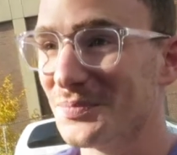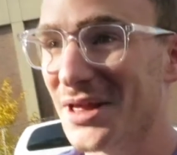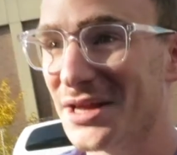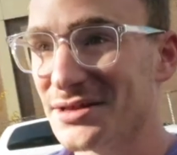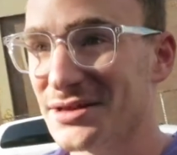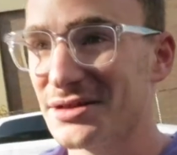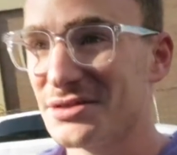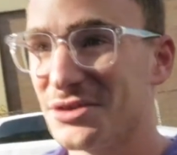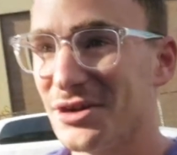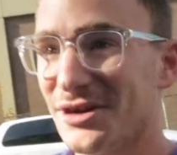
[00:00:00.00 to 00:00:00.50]

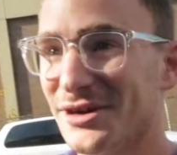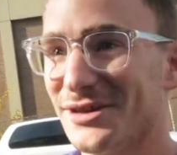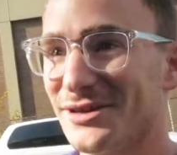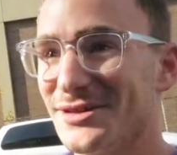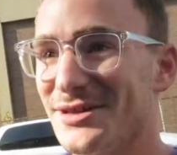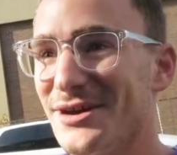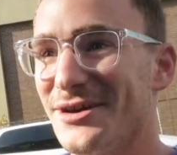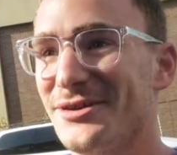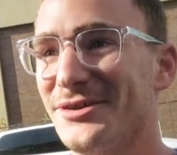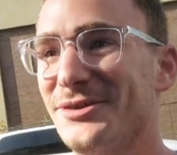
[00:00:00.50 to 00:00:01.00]
as I started
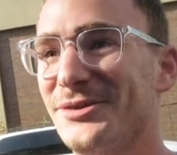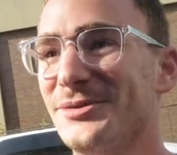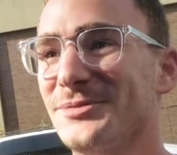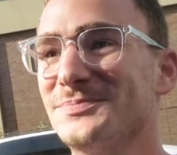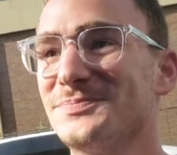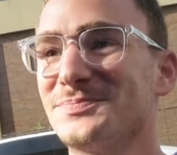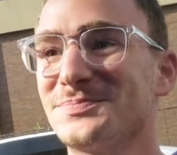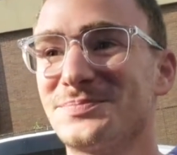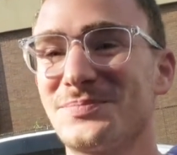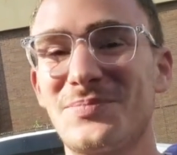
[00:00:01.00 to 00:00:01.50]
to tell
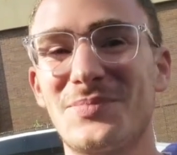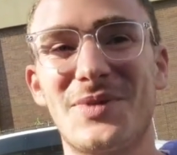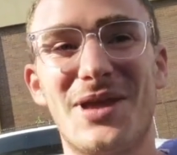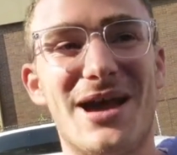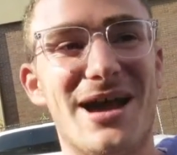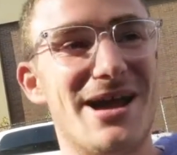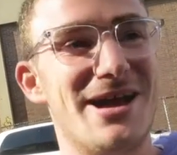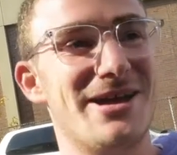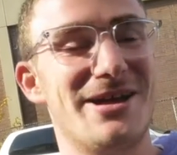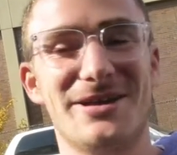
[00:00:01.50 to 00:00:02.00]
you,
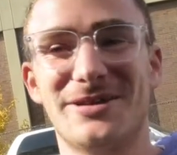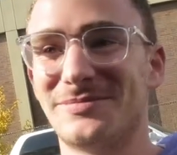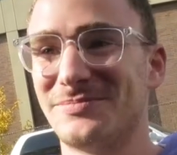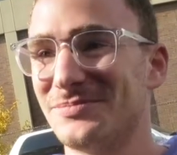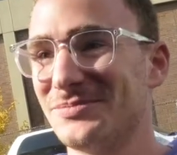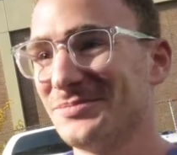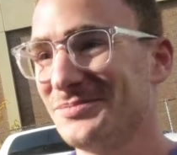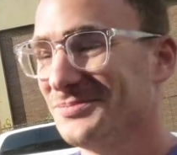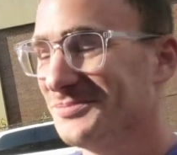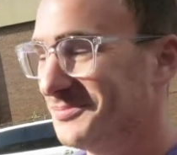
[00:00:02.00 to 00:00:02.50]
I
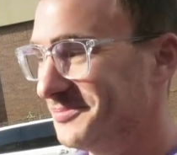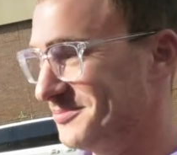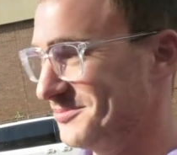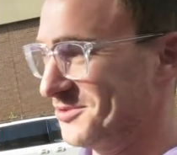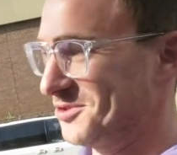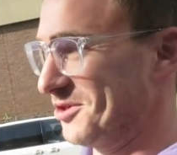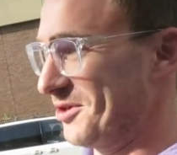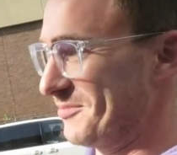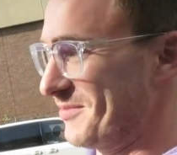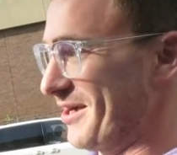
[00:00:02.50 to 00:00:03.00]

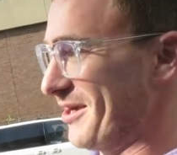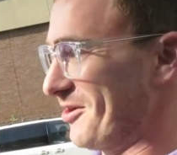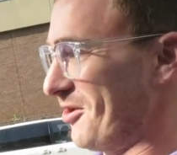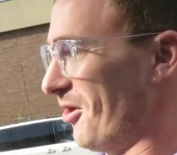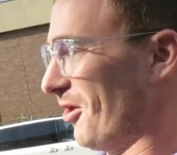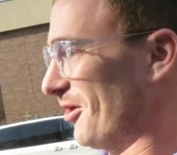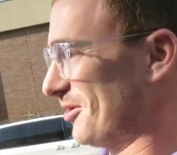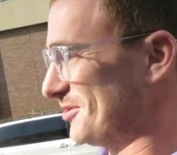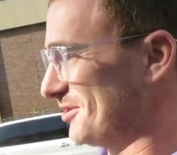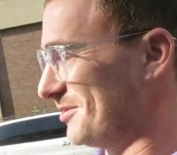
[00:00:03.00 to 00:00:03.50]
took my
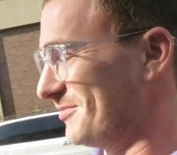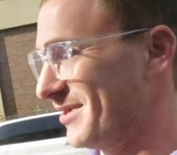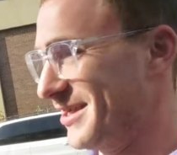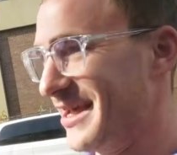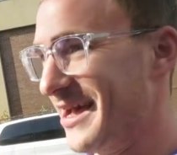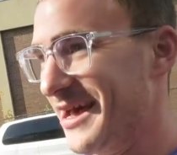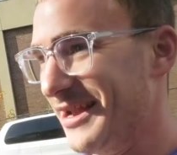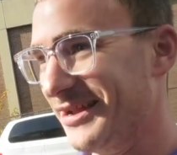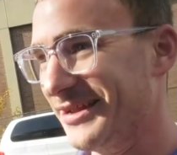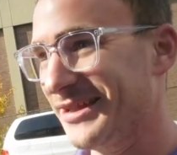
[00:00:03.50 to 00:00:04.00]
car to the
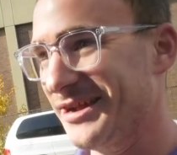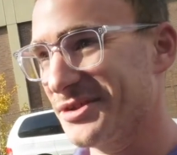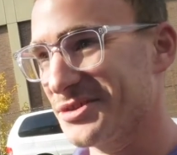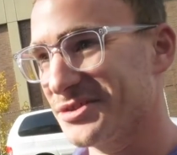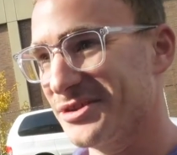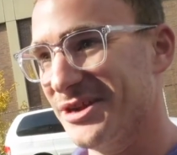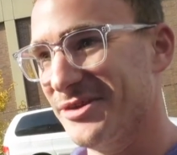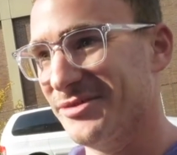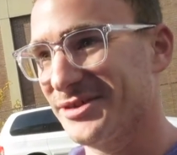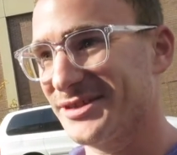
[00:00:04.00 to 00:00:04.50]
mechanic
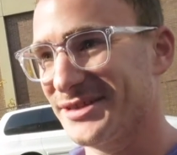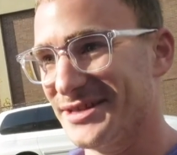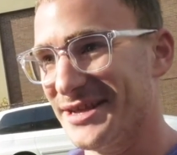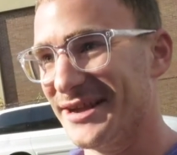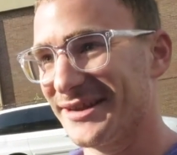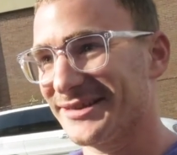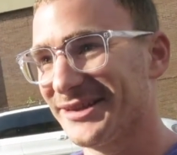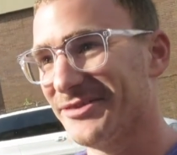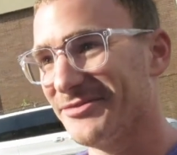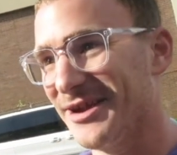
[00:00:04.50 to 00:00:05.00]
yesterday, which is yeah.
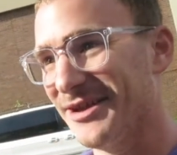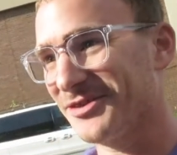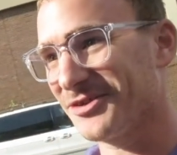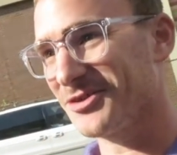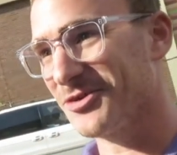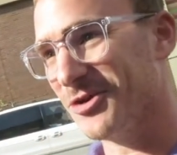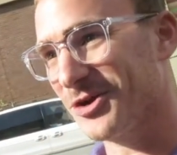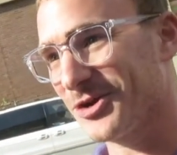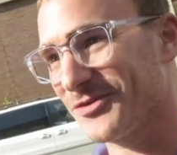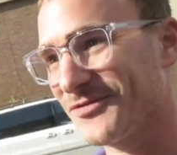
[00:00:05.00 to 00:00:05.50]
actually around the
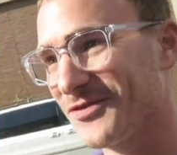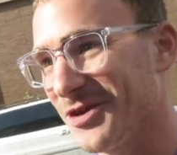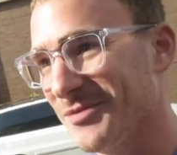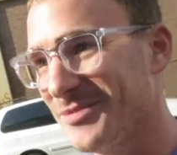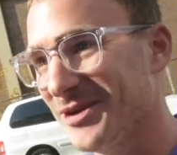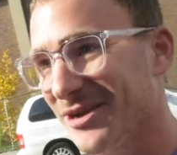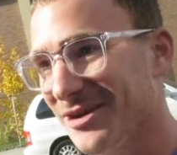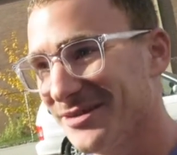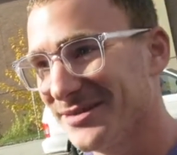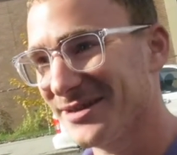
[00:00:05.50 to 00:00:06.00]
corner
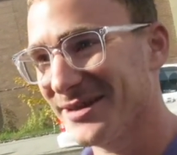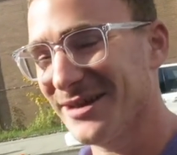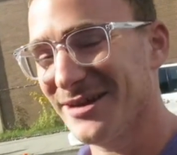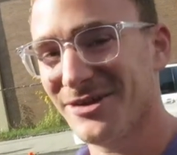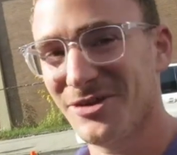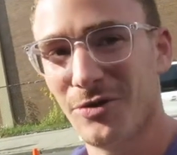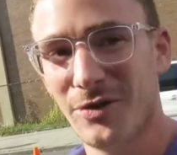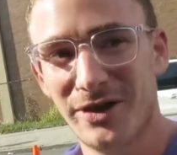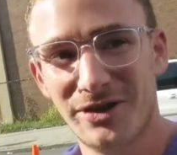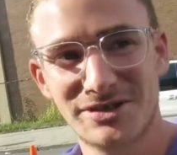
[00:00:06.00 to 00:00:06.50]
from here, to get
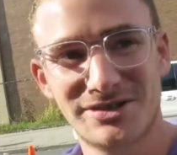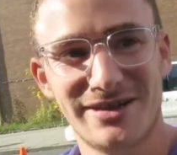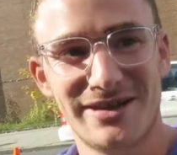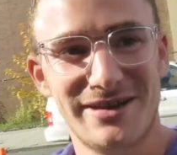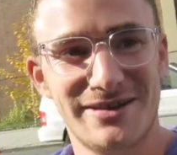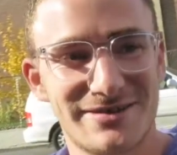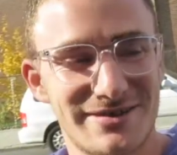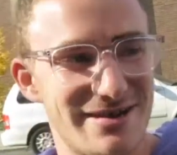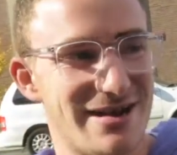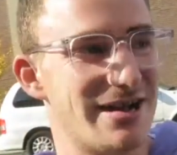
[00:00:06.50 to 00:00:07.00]
an oil
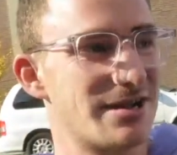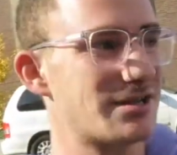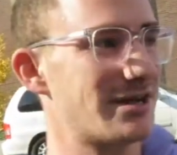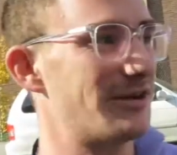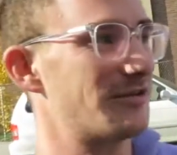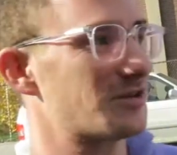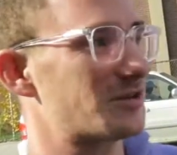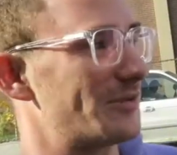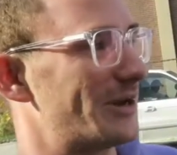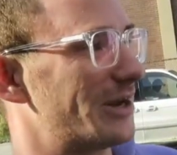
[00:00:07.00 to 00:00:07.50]
change, and as
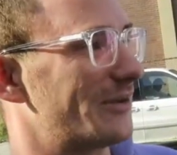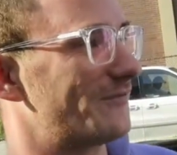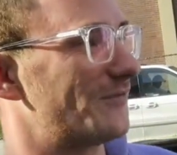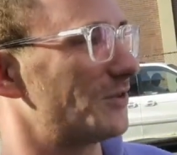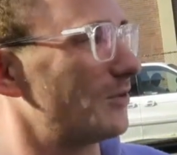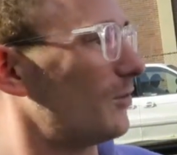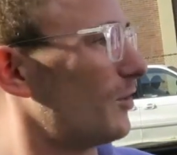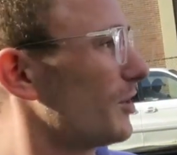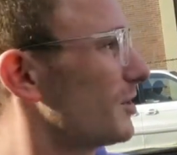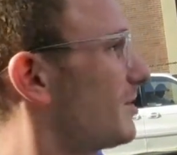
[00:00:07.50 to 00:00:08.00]
I was waiting
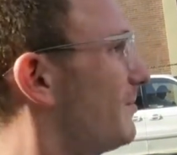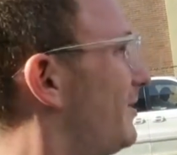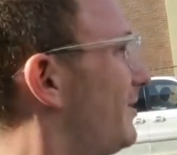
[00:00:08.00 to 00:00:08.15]
for the work